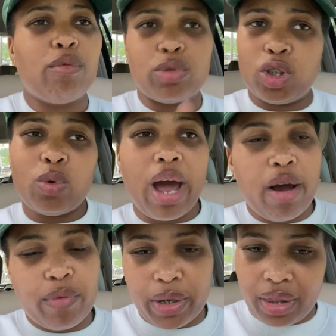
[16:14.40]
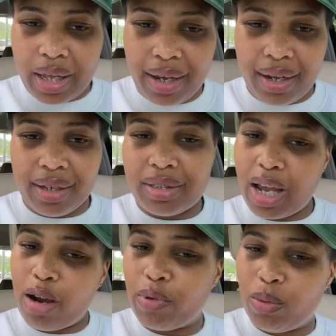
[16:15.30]
to everything,
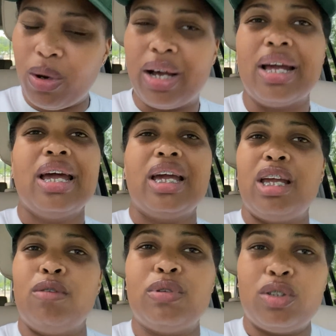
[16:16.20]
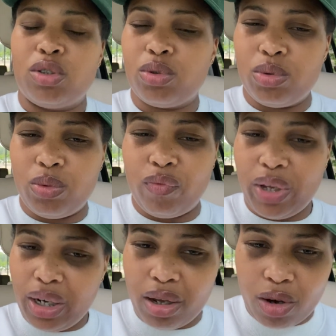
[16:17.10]
to everyone, even to
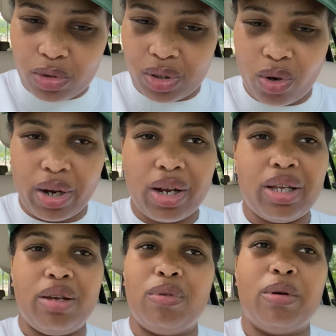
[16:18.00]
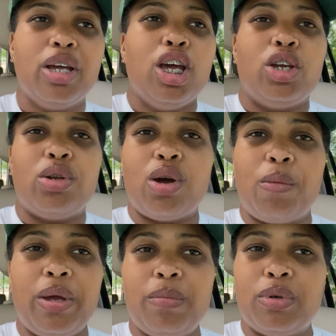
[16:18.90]
videos or even, you know,
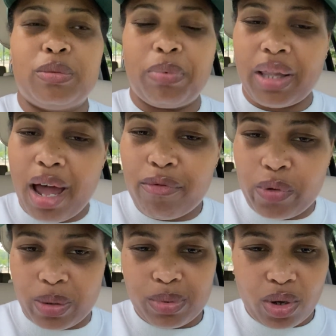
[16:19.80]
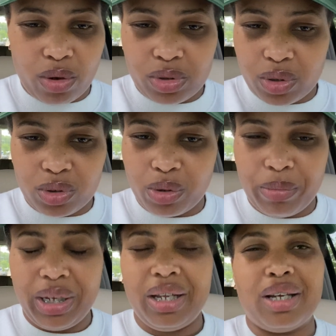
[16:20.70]
people's platforms on social
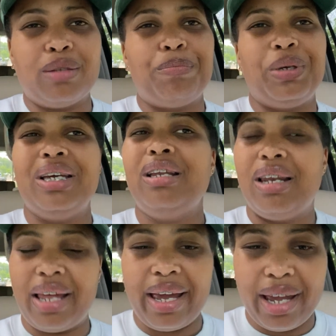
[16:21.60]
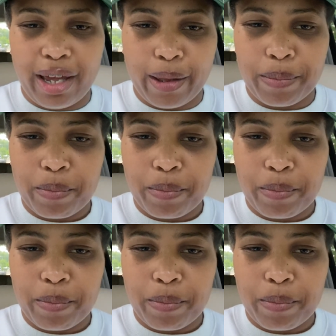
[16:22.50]
media. Be led.